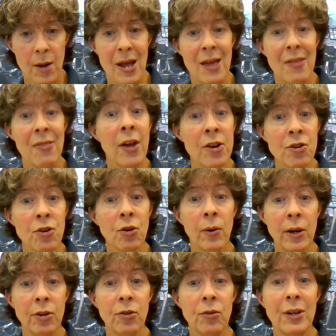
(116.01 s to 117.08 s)
And then you're
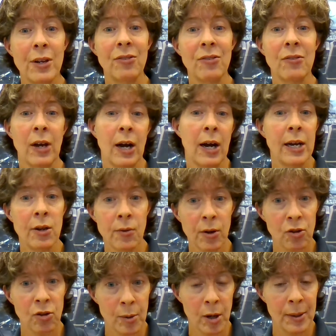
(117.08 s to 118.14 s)
going to design your
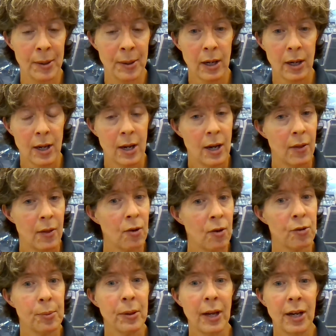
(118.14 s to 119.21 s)
experiment. There's
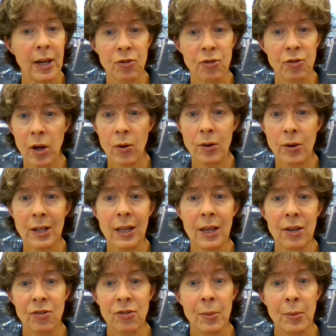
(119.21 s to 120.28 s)
a place for you to
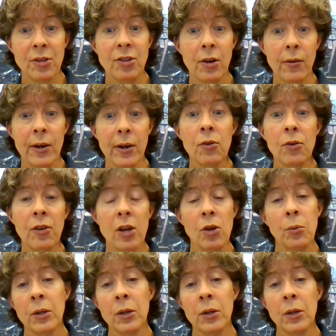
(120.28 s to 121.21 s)
list the materials that you will